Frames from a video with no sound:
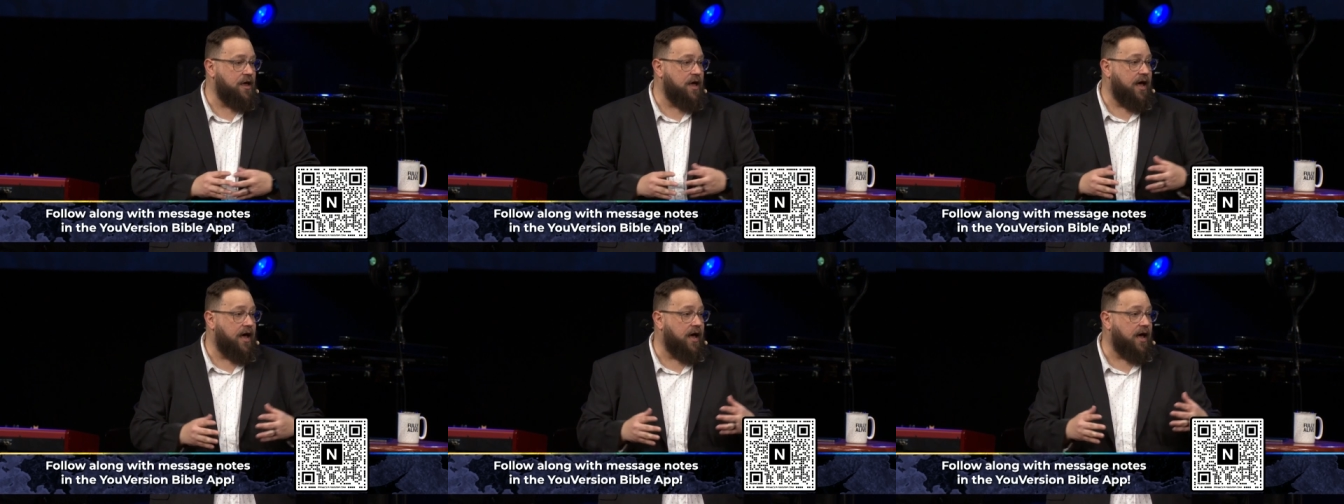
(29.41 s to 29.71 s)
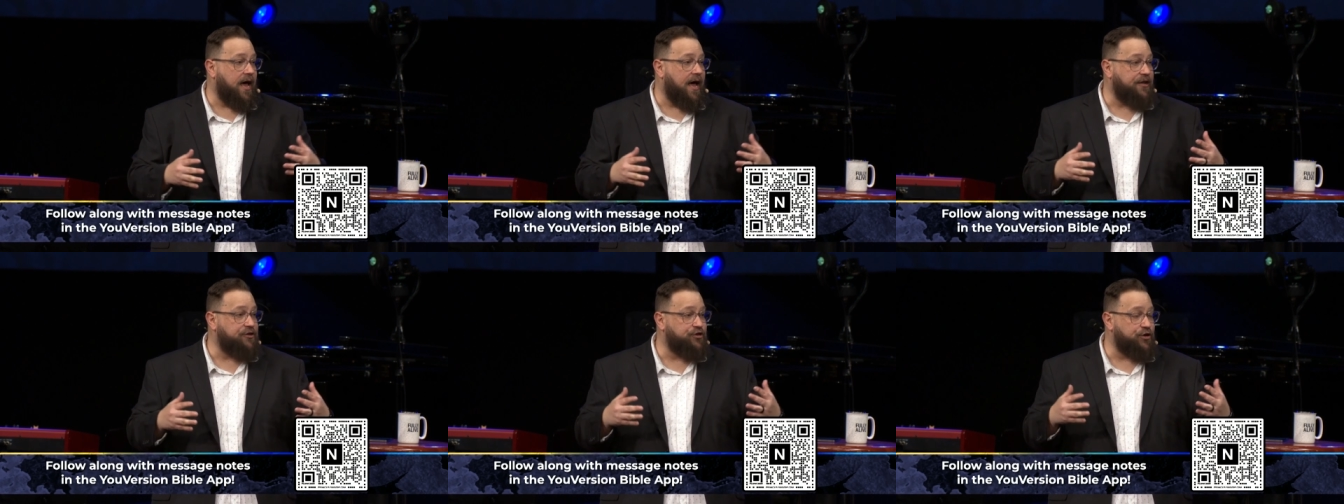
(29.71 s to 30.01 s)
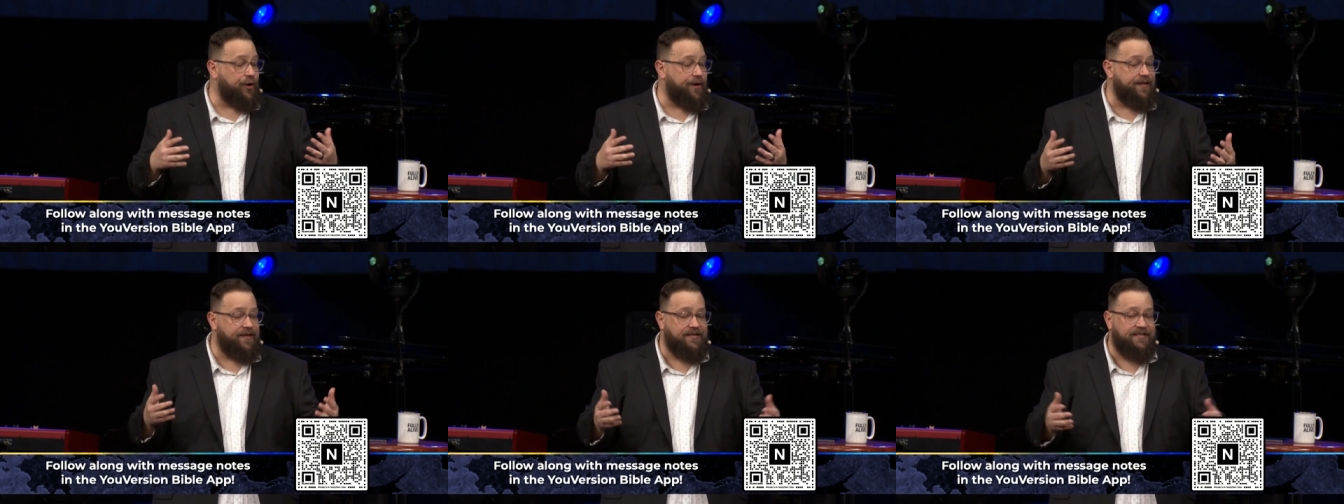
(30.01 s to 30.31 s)
uh, I
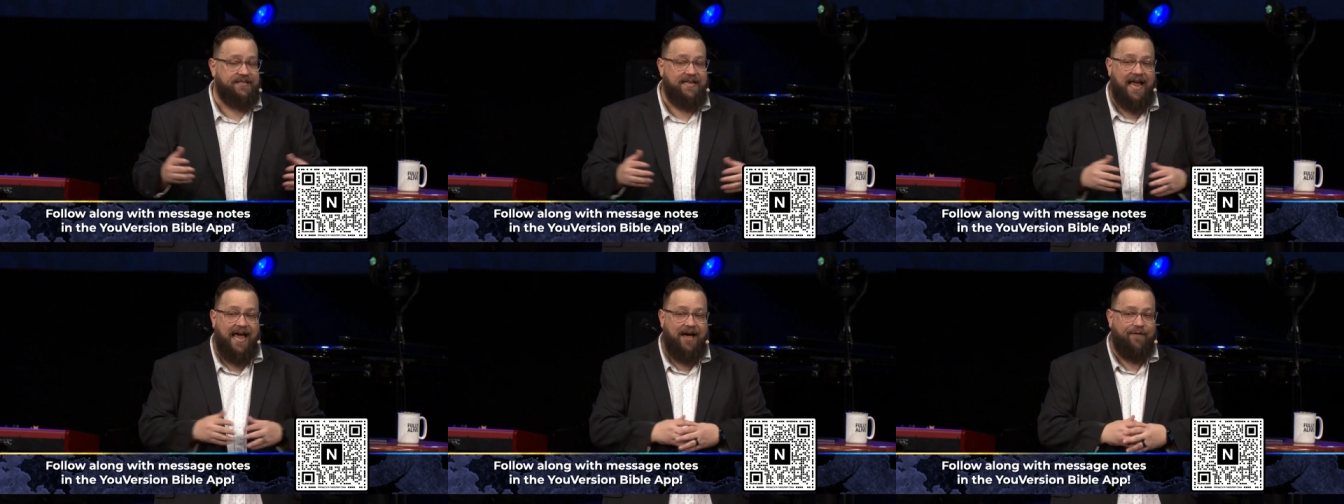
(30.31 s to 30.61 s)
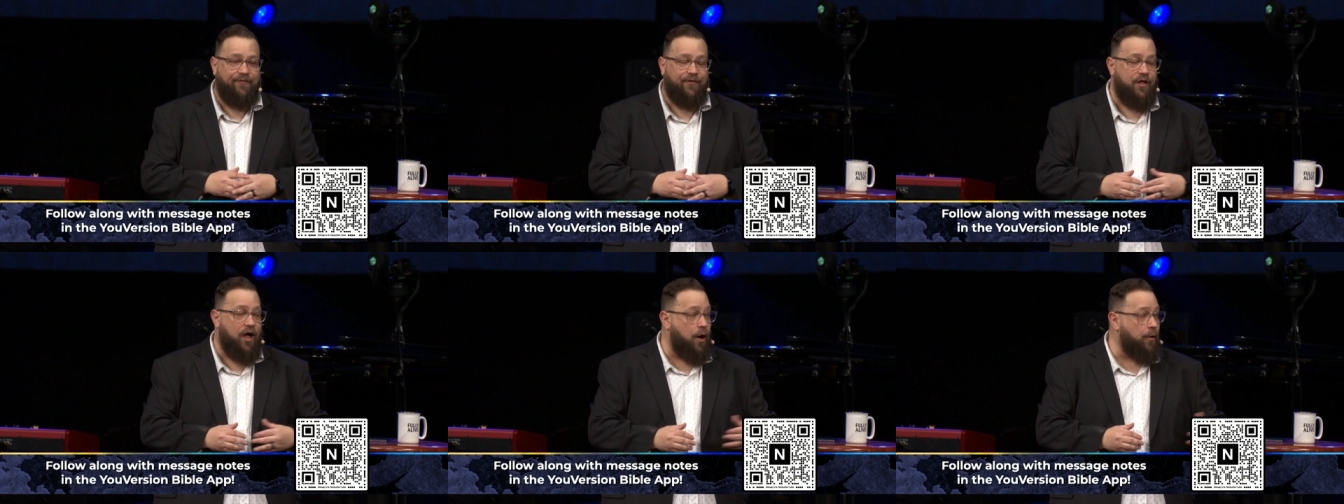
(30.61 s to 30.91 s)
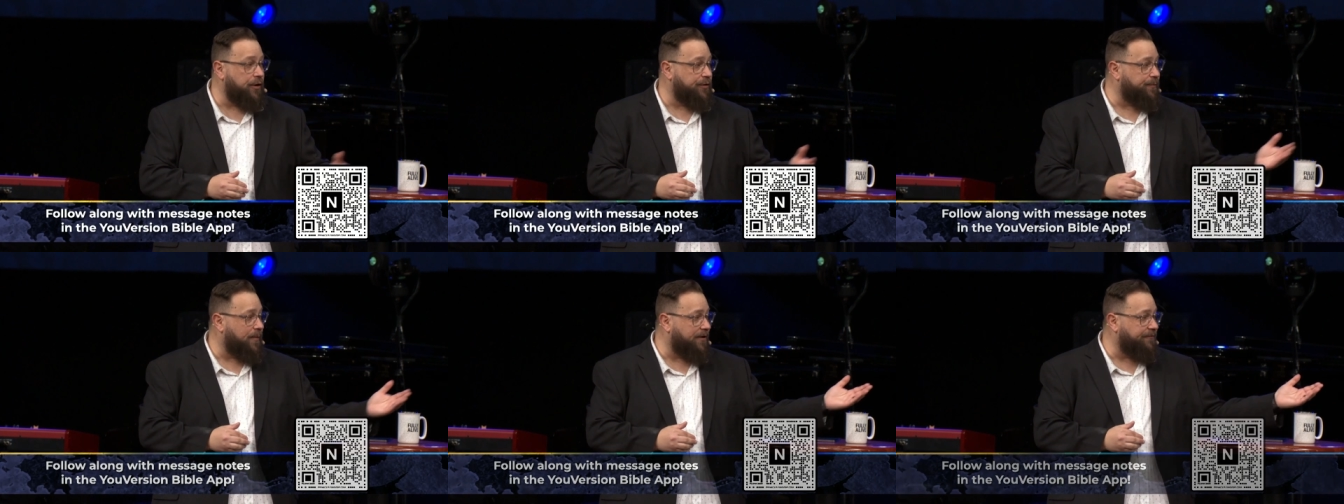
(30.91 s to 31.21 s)
joined the staff along
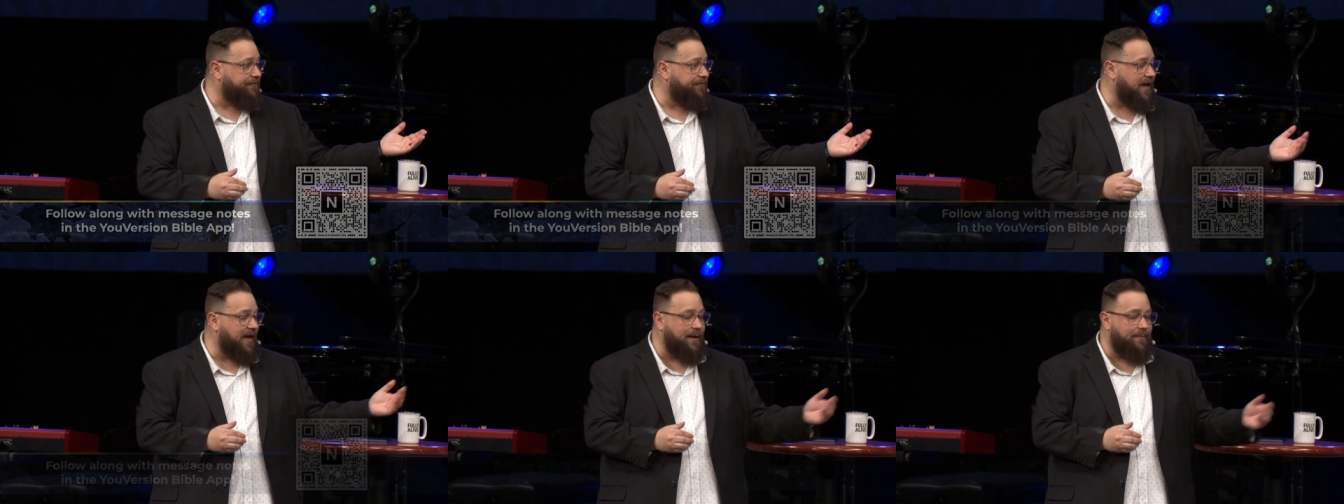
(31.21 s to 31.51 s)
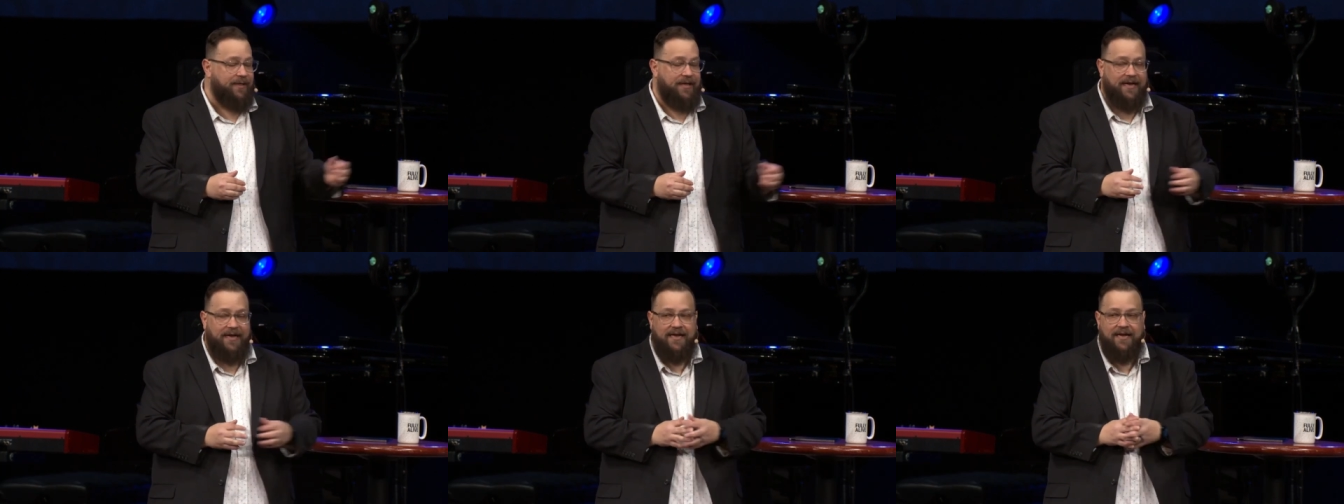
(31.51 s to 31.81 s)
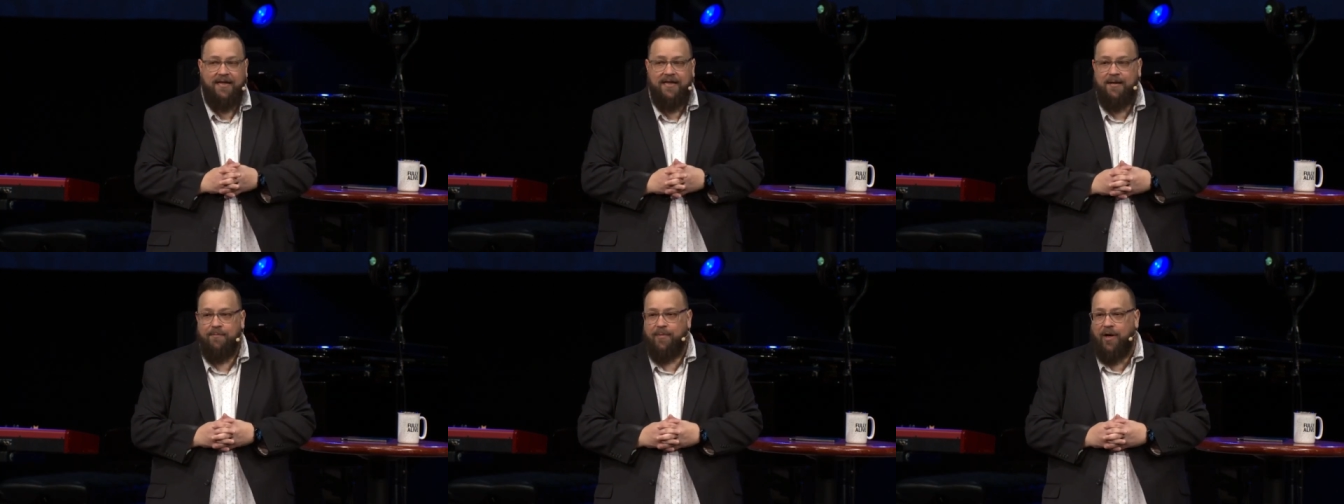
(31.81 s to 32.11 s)
with my family,
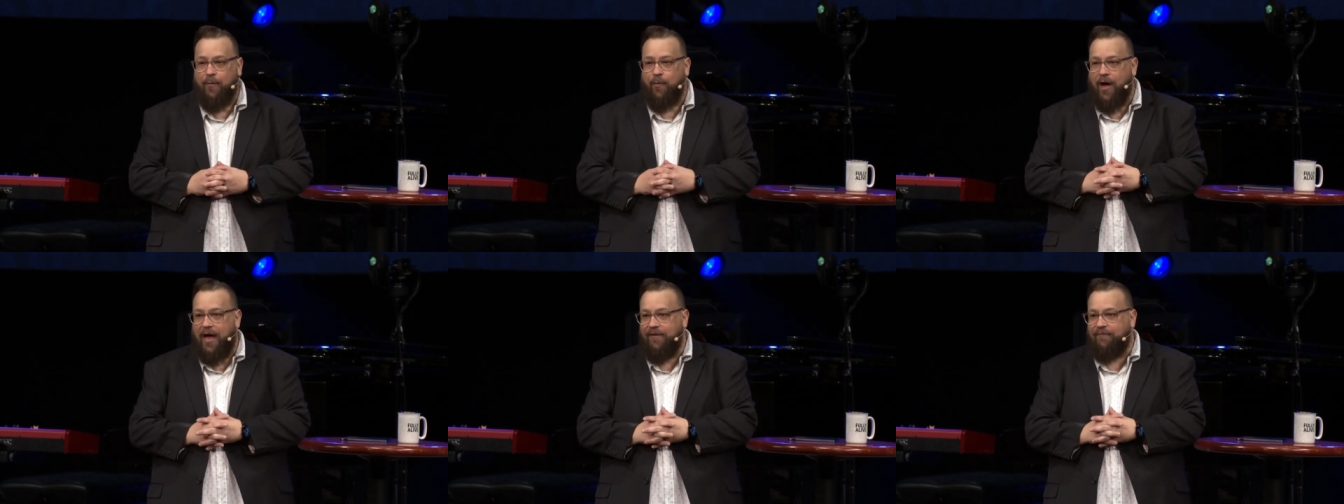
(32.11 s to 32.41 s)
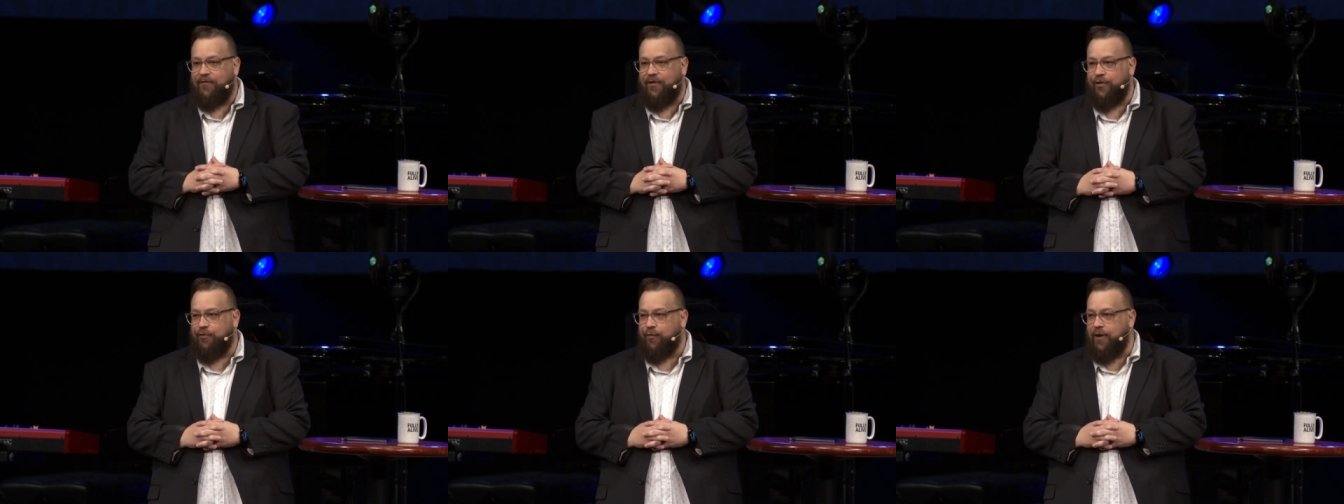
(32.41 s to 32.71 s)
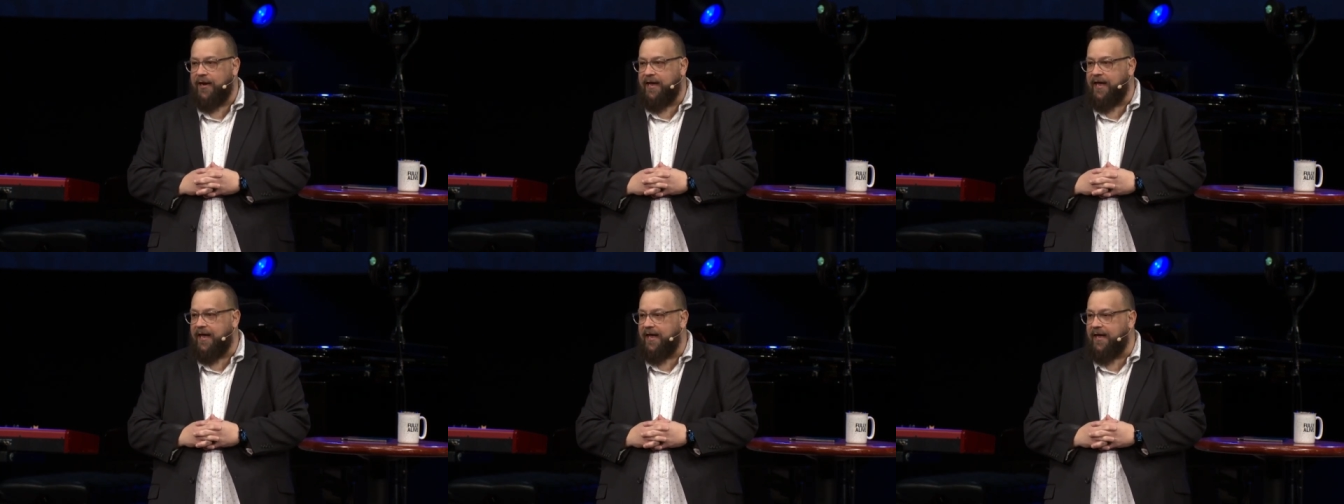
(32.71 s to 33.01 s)
my wife, and
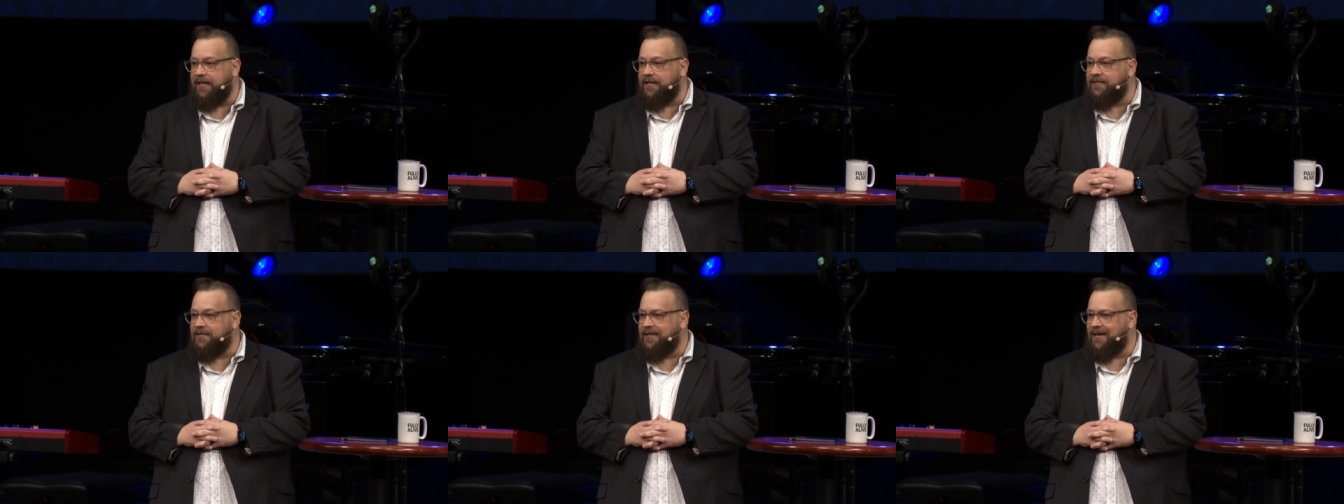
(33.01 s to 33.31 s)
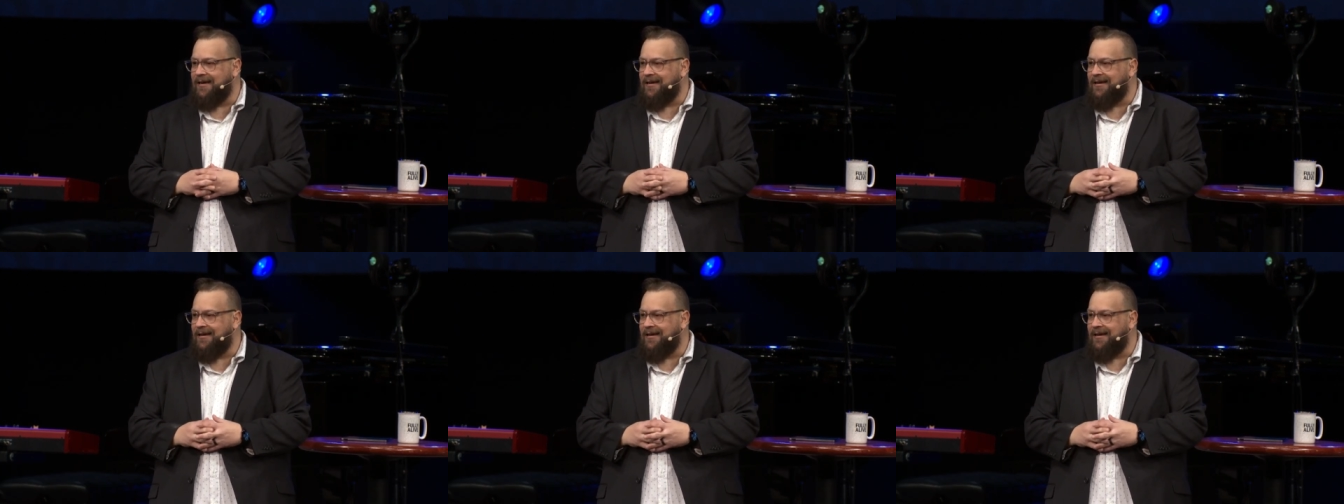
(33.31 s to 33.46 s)
three kids.